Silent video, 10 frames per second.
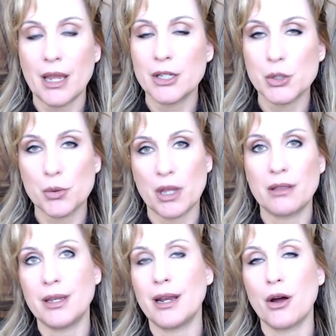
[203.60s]
It's,
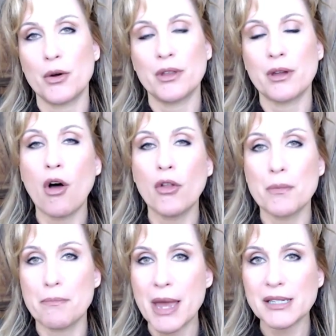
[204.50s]
you know, and all
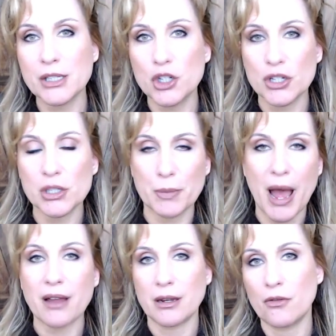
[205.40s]
the messages
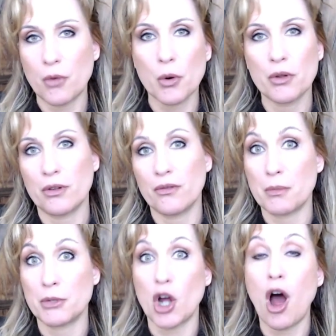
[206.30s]
back and forth of
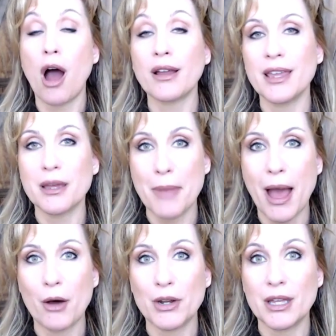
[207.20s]
them talking
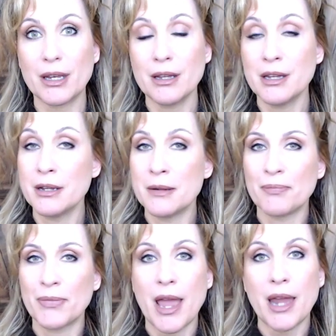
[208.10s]
about it.
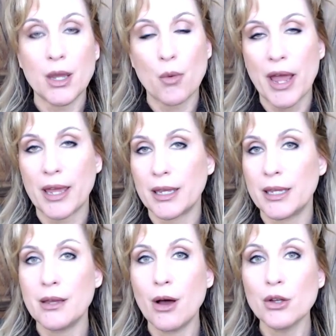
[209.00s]
Anyway,
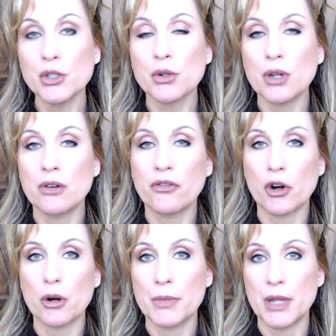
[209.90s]
he also
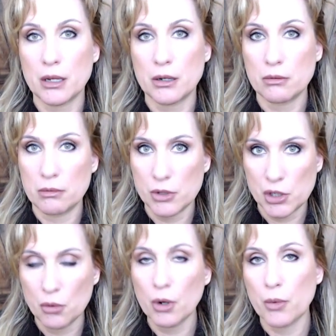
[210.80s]
confirmed that
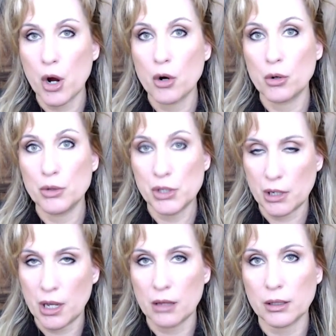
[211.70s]
Stewart Rhodes,
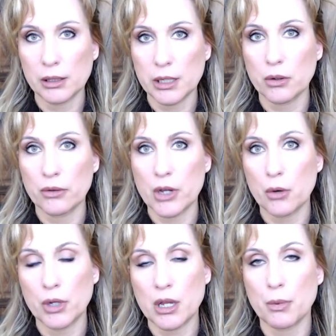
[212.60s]
again, the leader of the
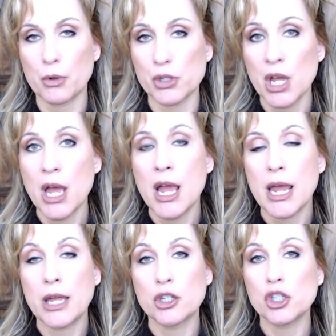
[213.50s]
Oath Keepers,
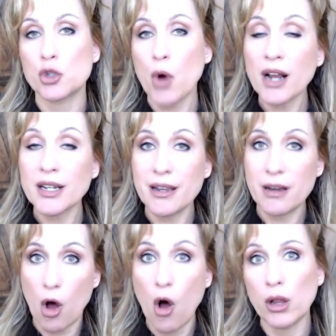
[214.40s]

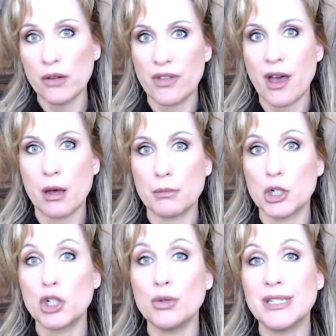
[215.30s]
instructed all of them
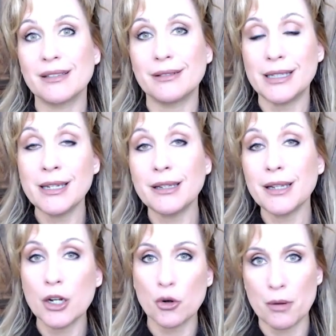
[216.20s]
to delete
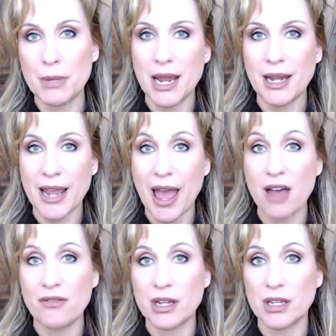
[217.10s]
incriminating
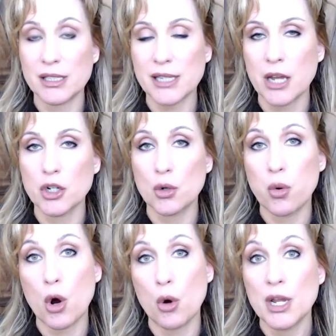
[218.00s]
evidence and to
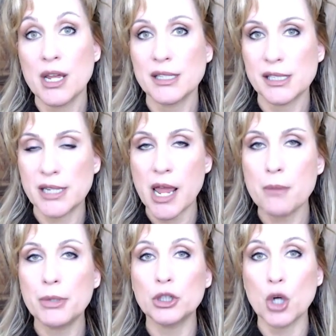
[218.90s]
quote,
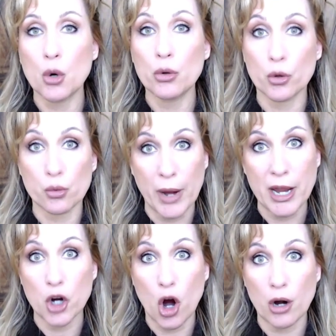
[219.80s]
stay below the
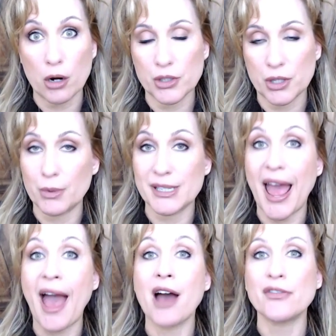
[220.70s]
radar. So that was
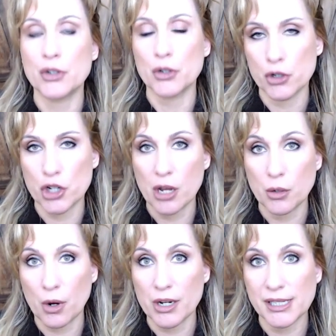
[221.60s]
after
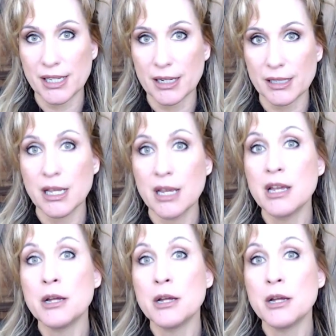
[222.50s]
January 6th.